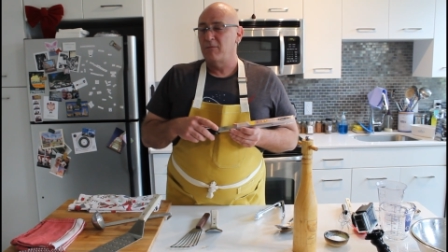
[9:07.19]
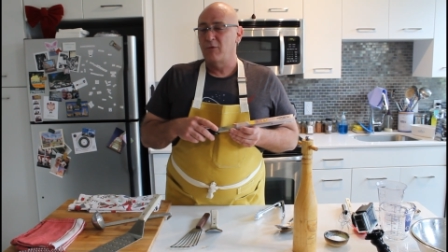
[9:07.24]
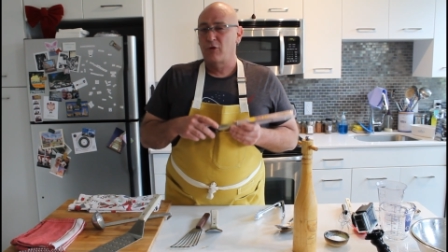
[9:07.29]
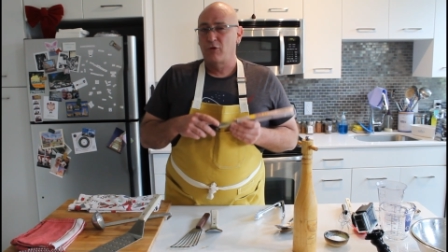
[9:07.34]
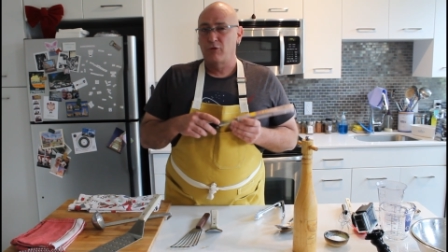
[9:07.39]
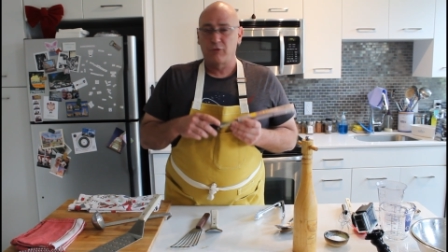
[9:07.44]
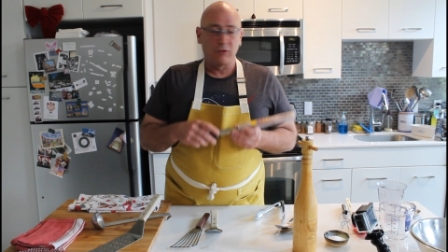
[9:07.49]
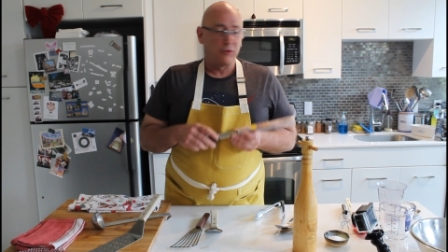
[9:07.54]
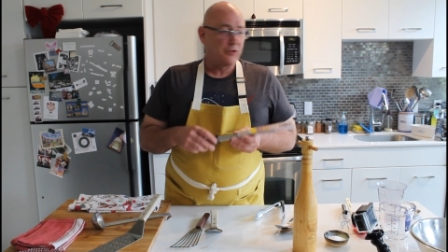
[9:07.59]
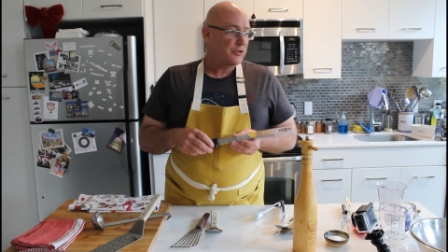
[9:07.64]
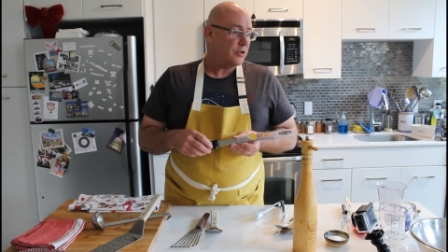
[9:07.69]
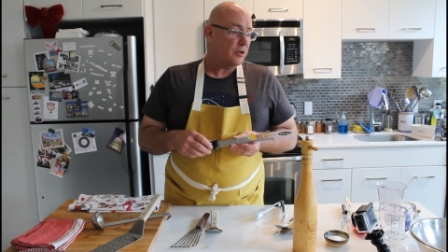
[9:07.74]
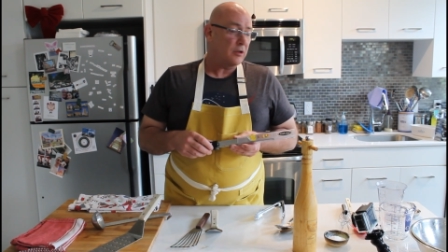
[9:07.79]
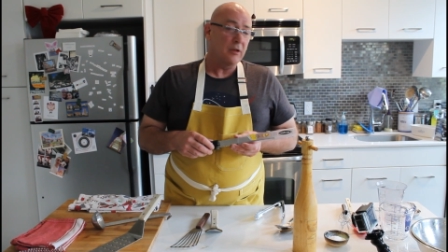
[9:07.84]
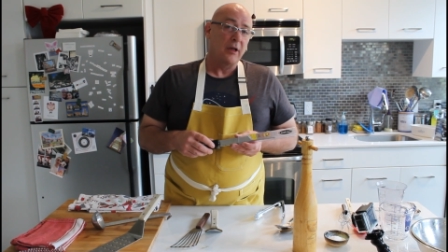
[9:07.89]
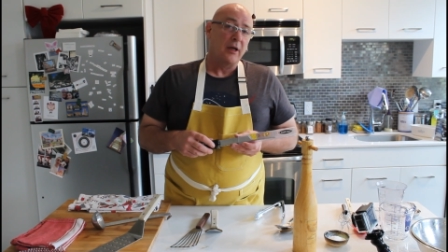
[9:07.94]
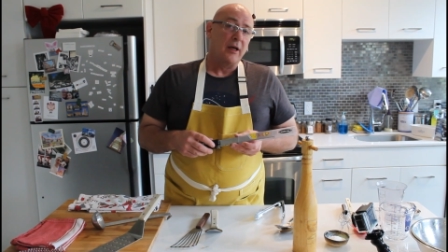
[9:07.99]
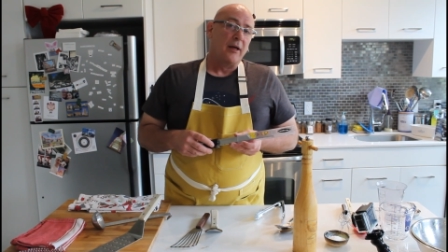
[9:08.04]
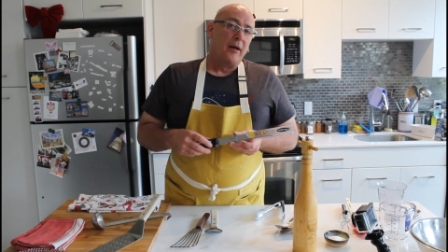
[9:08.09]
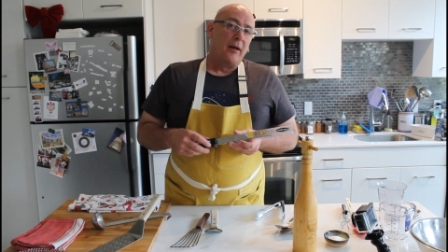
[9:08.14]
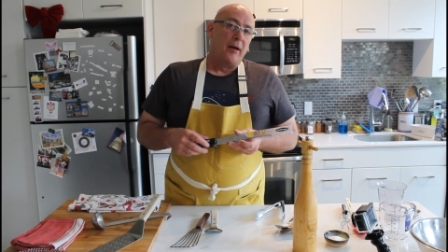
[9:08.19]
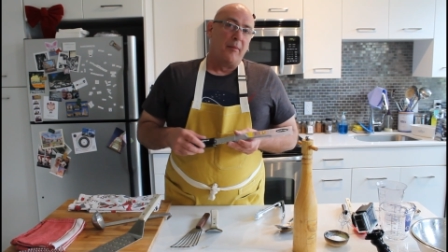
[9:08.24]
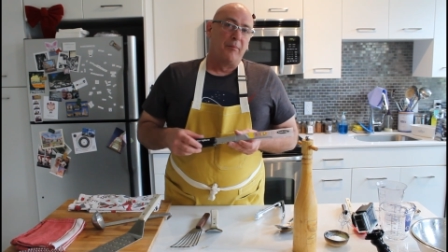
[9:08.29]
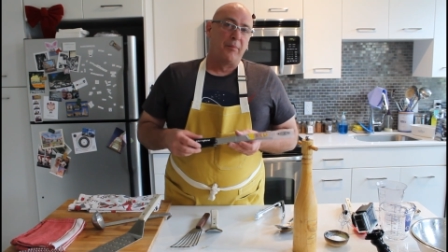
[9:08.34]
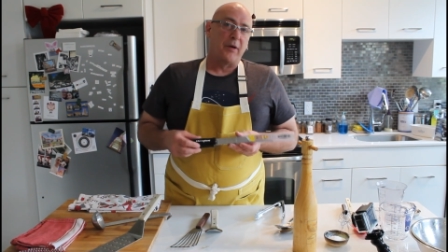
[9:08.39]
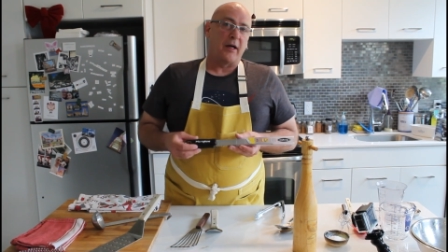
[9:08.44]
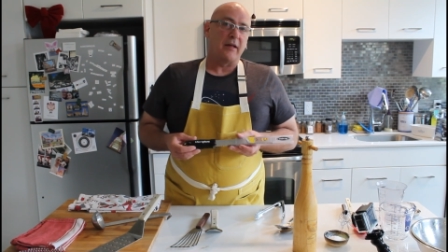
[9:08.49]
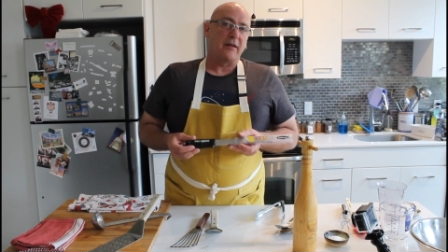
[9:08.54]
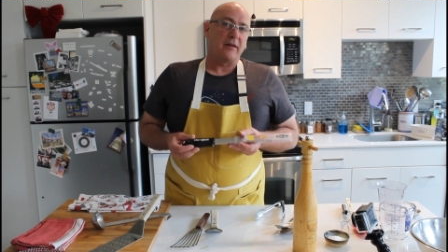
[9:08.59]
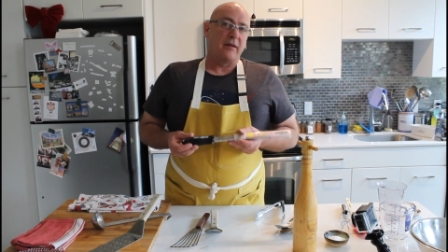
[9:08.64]
crucial,
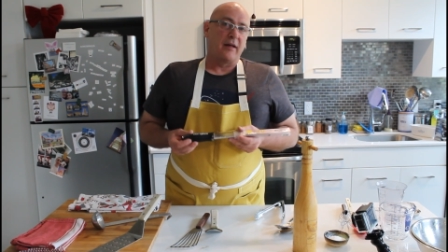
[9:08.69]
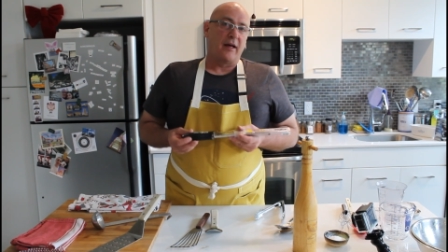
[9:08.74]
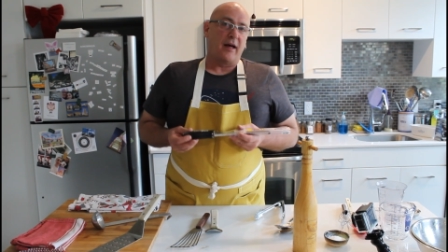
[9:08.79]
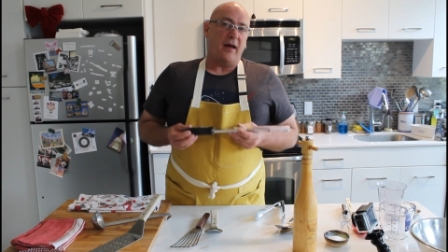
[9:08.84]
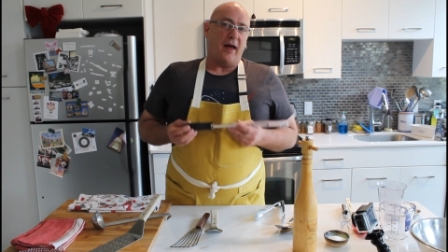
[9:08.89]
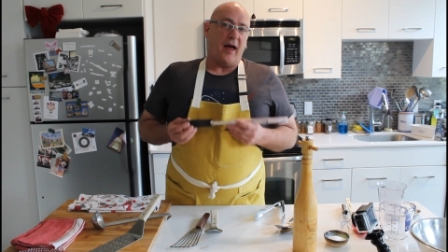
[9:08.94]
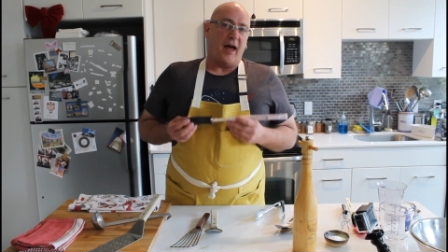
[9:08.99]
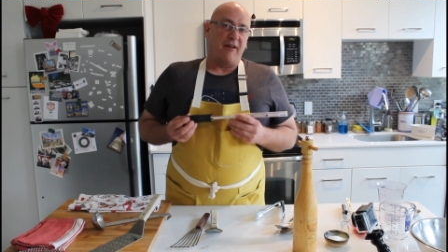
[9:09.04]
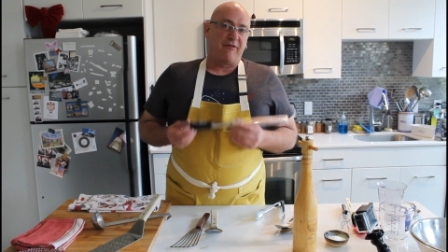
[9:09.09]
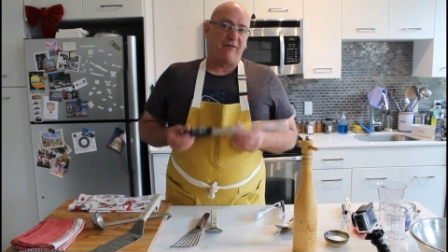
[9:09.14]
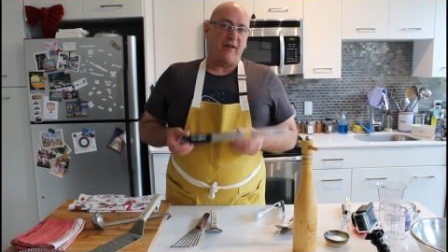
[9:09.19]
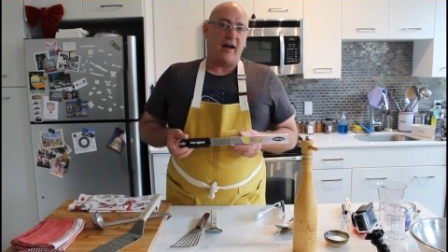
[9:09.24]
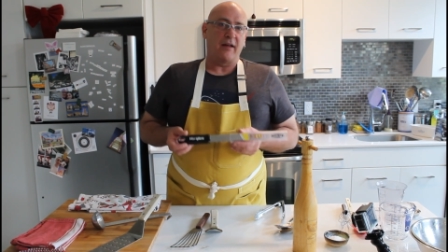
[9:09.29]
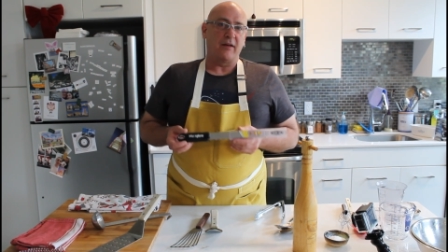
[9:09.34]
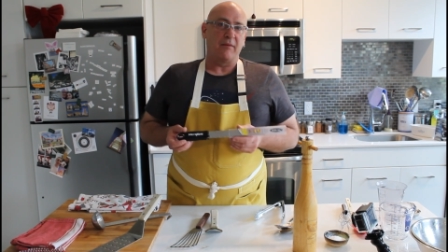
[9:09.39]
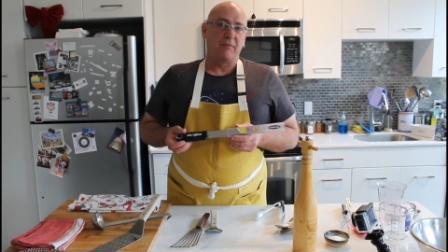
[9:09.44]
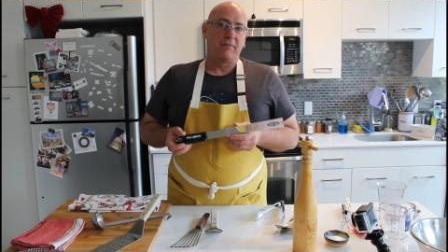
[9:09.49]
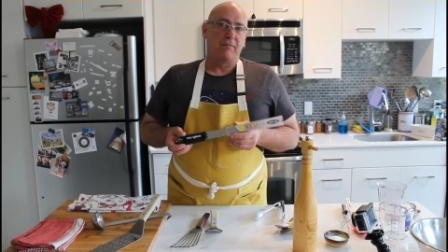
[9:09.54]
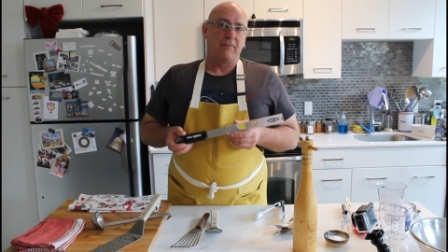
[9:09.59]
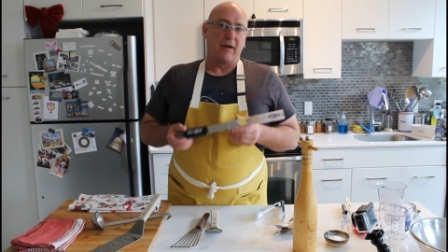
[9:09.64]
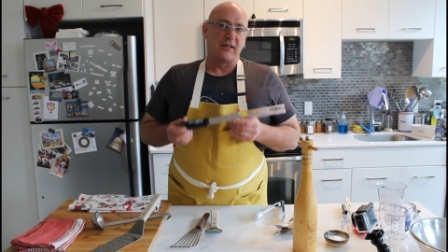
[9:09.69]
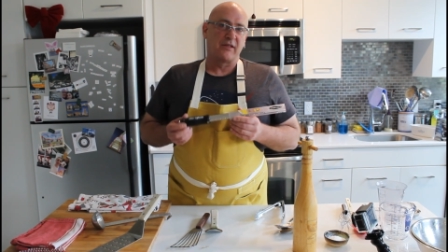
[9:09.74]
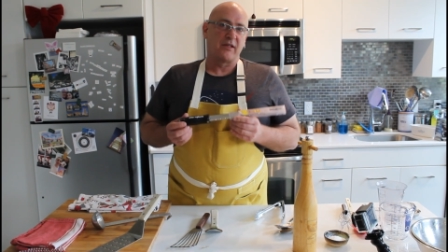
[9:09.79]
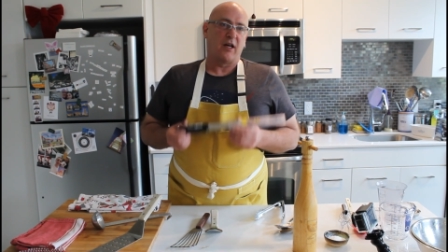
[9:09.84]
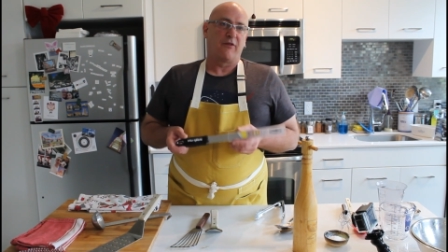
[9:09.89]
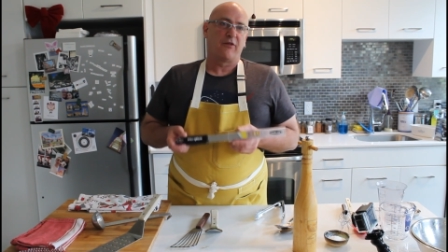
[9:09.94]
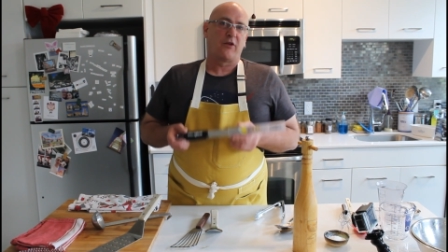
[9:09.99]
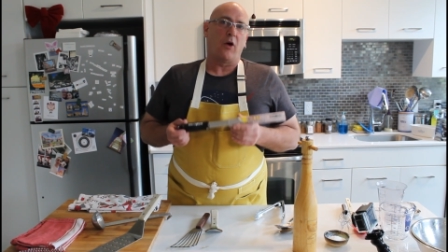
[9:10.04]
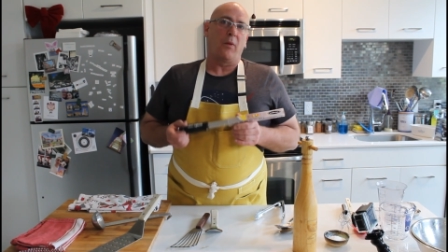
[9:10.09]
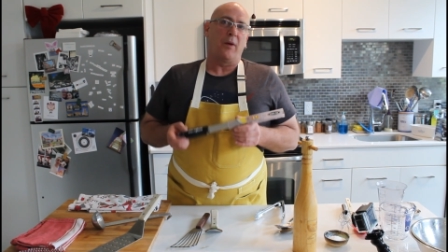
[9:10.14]
but I find
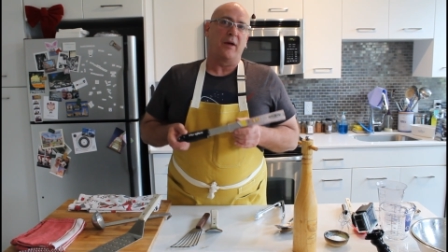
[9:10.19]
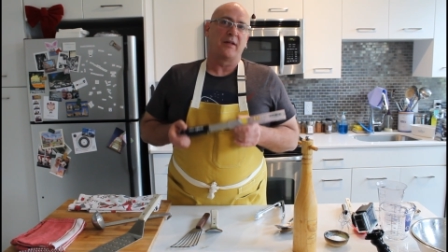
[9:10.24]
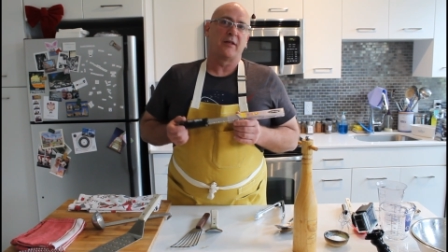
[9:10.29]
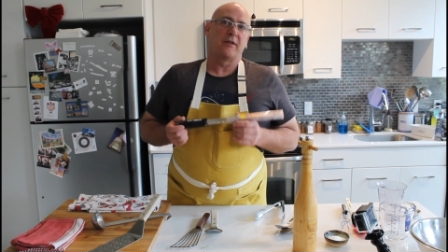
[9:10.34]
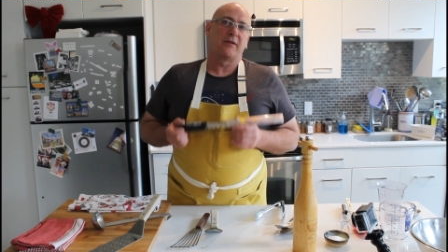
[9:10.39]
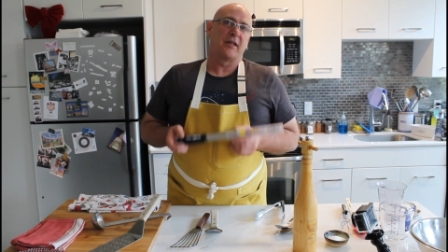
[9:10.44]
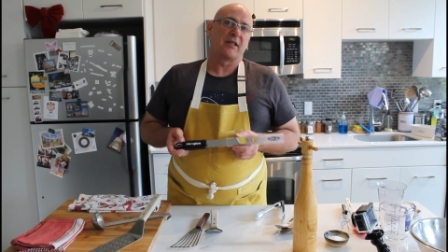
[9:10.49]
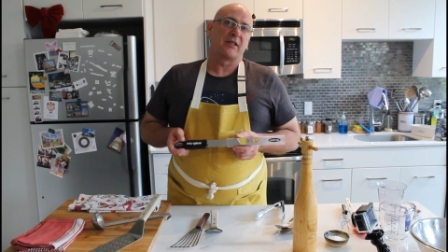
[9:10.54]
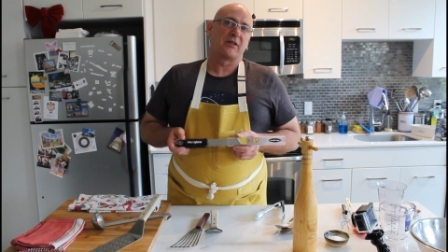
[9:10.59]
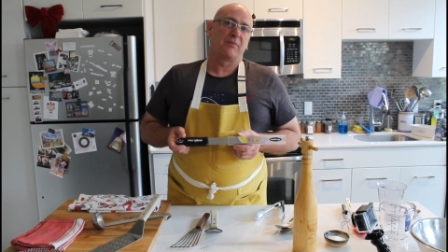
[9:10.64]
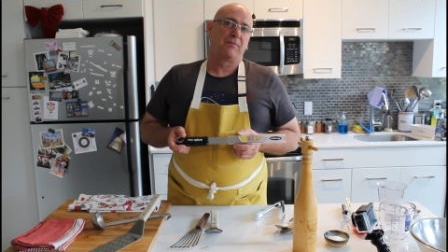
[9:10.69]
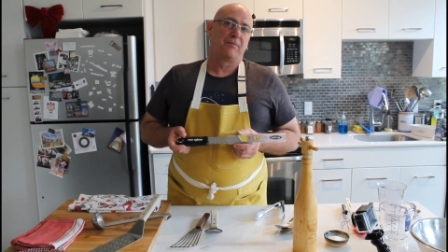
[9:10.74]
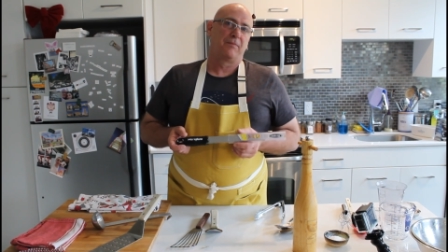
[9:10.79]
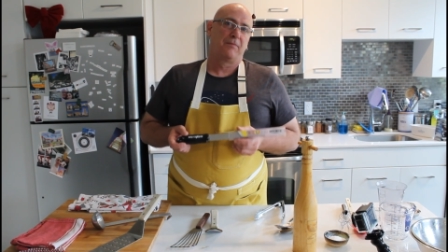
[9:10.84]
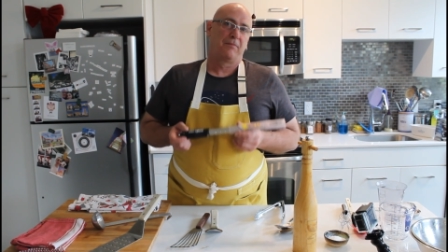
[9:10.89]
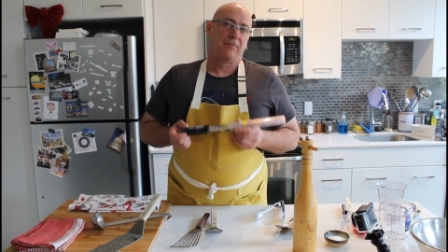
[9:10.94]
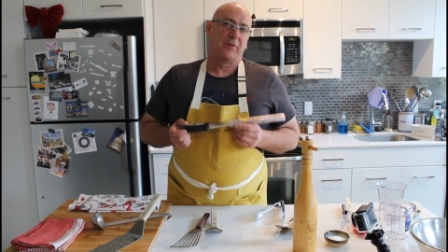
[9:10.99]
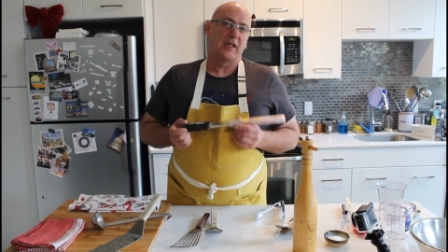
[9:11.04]
myself going to this